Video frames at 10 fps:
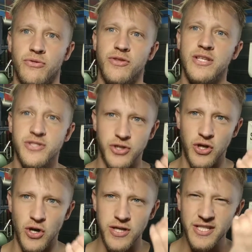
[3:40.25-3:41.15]
This
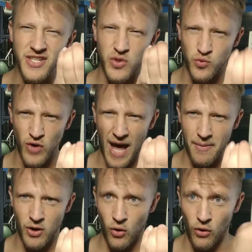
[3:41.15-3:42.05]
go- this is a
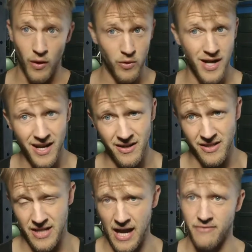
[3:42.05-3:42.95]
rabbit hole that we're not
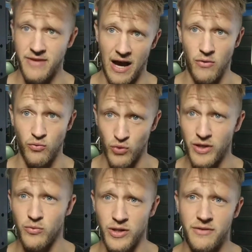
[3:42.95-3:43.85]
going to dive down
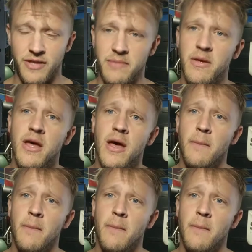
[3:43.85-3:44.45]
real real deep.